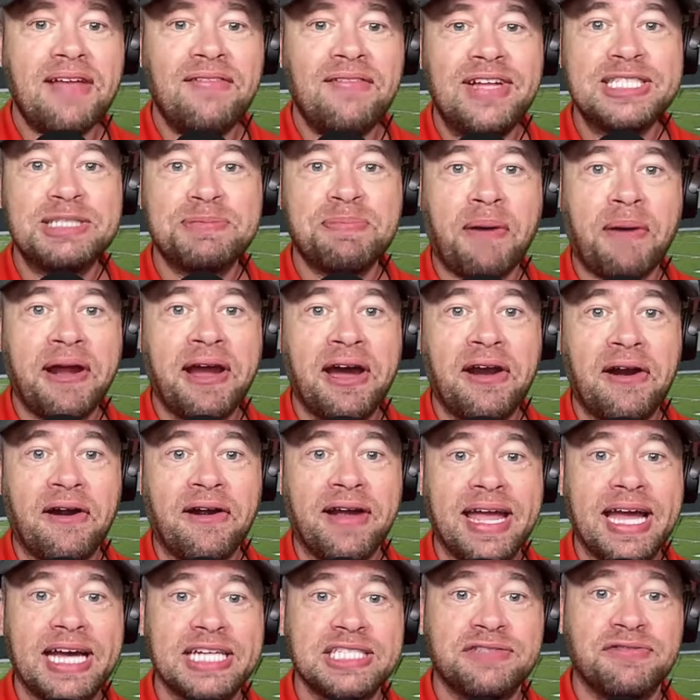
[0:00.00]
Let's bring on our
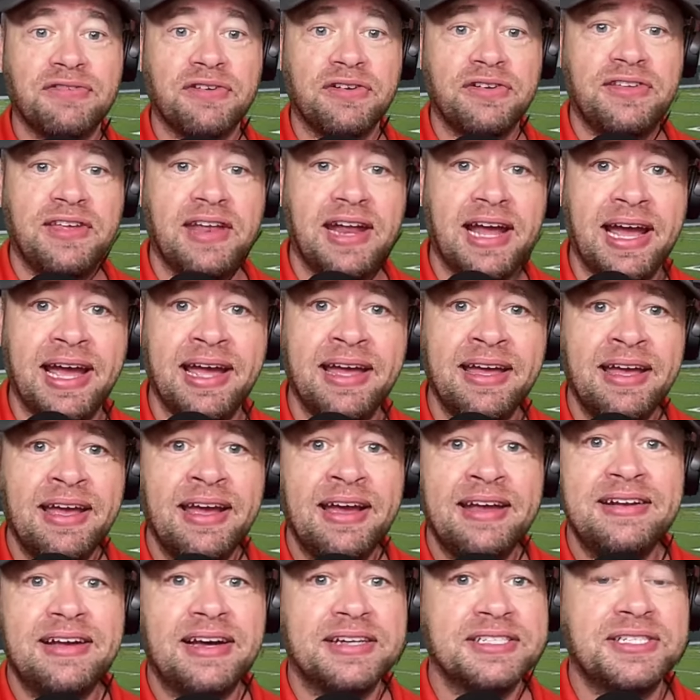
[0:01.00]
guest for today.
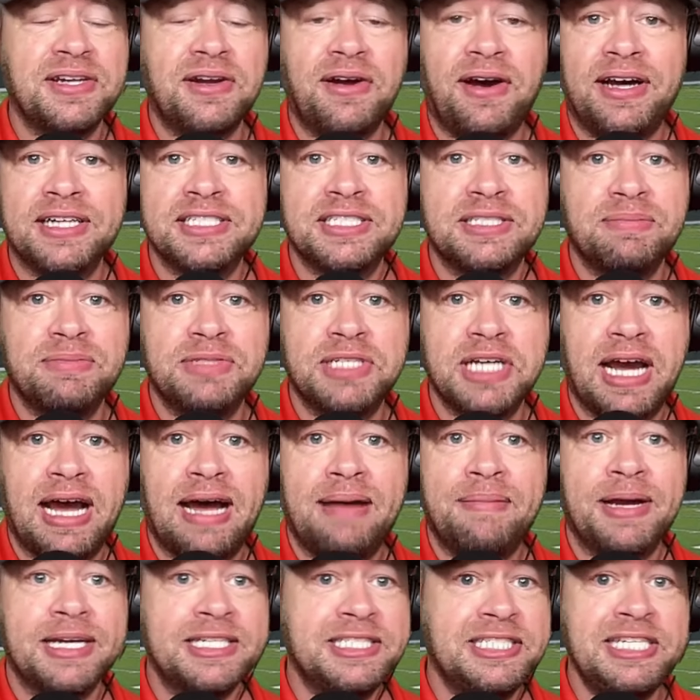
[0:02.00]
Does an awesome
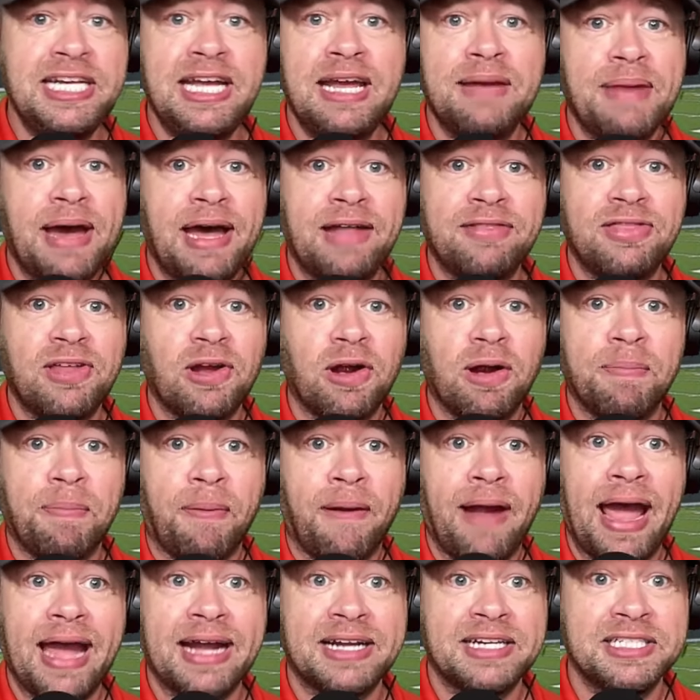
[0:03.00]
job. I see him out there at
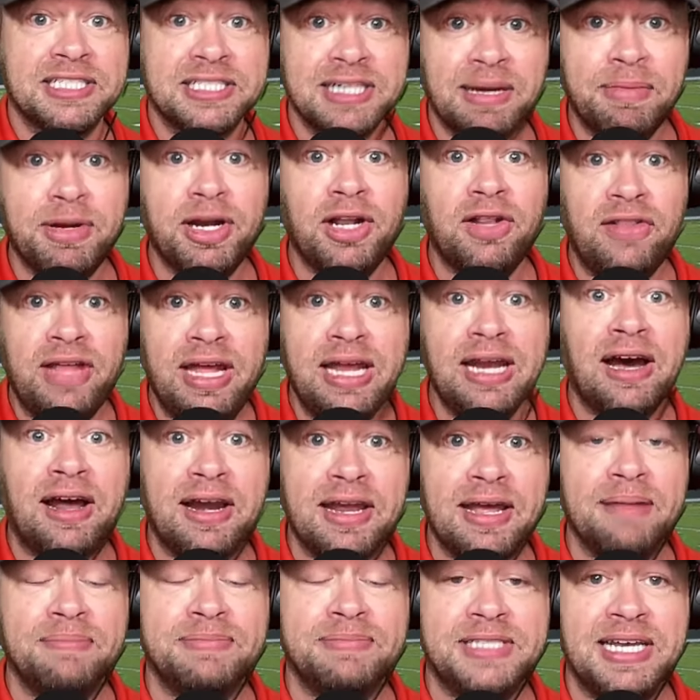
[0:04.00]
practice. I'm going to lean on
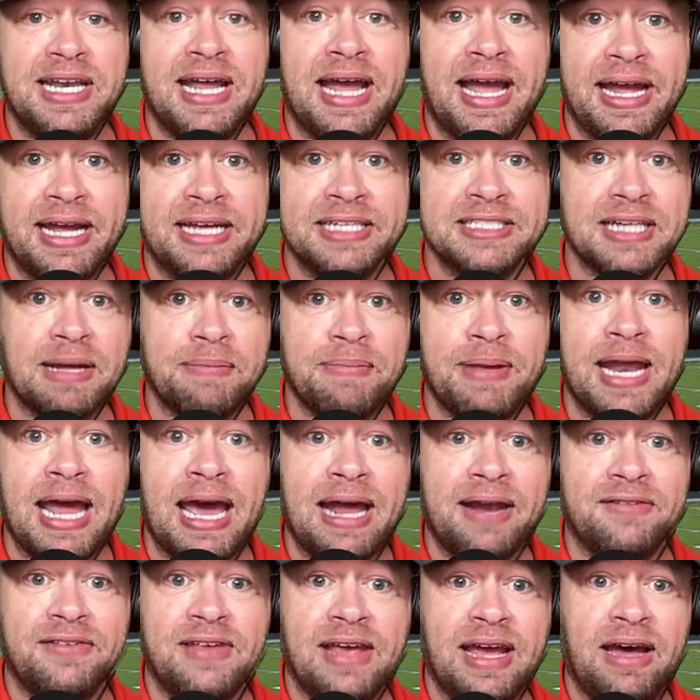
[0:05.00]
him today because I've been
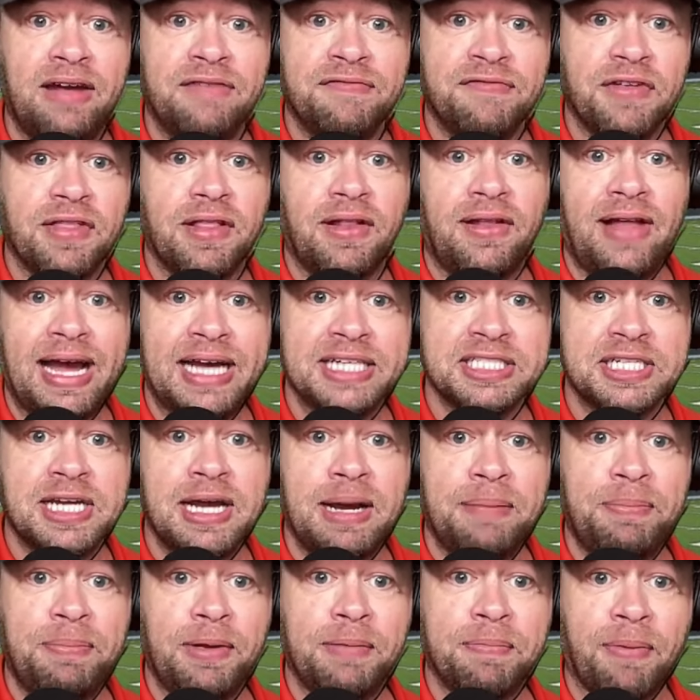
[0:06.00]
out of town for the last
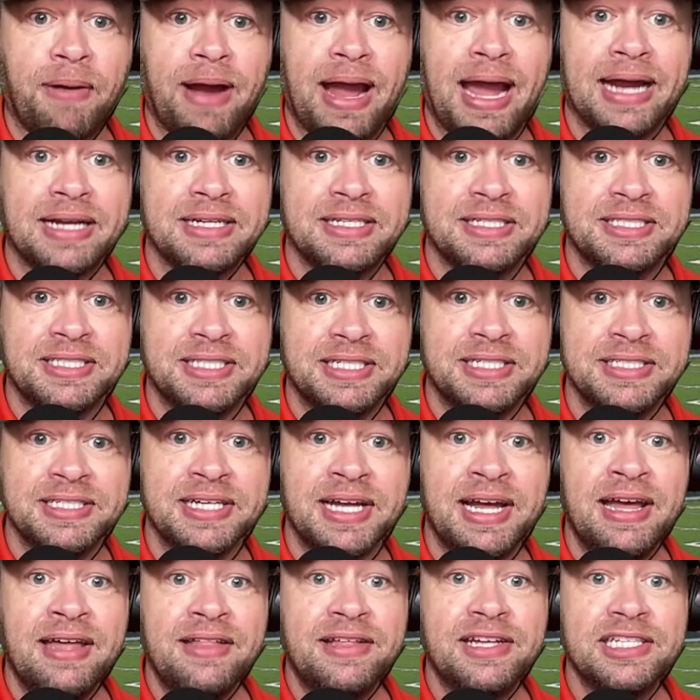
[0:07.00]
couple of practices.
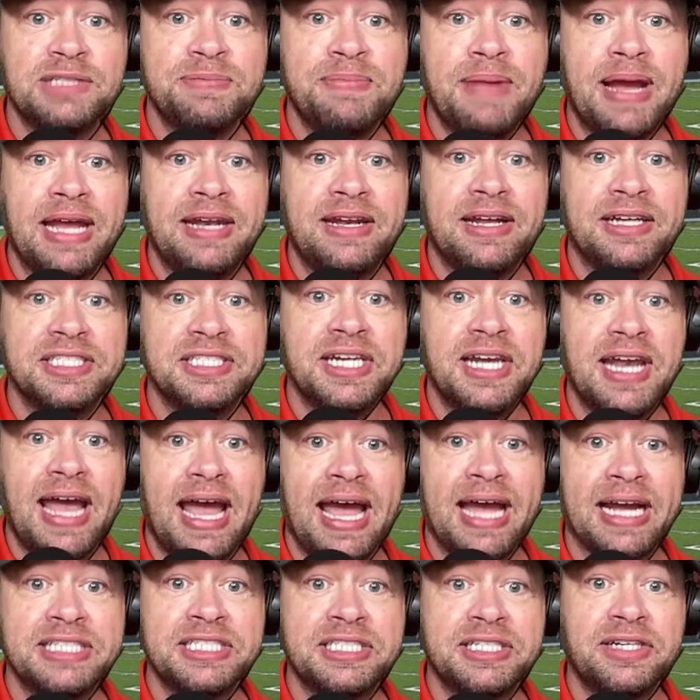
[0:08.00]
This man does an
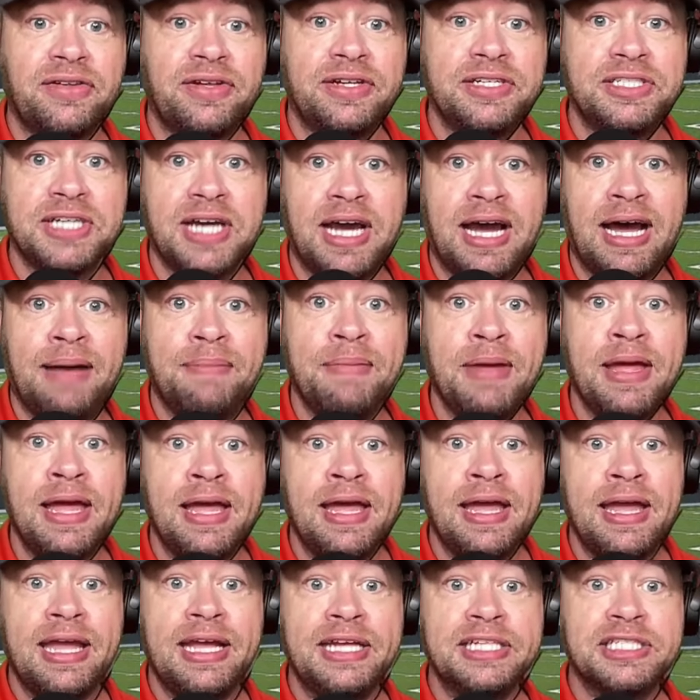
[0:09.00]
excellent job.
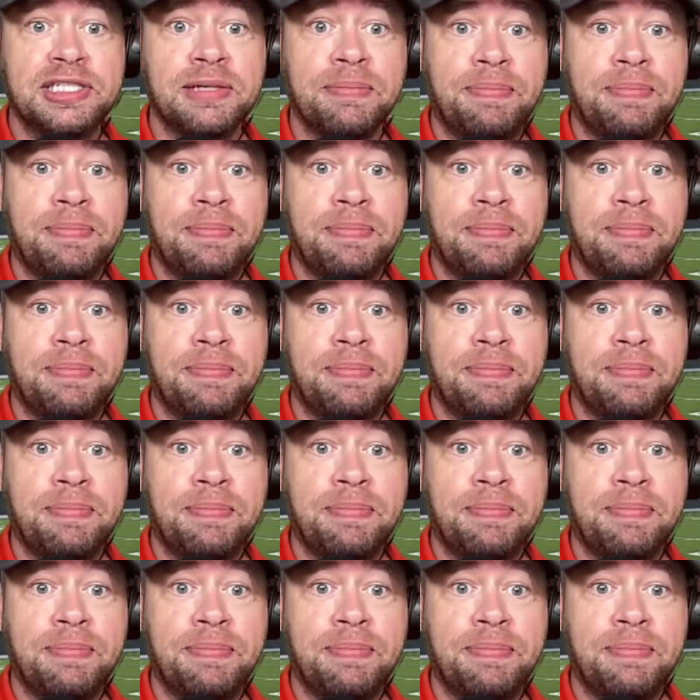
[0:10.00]
He's the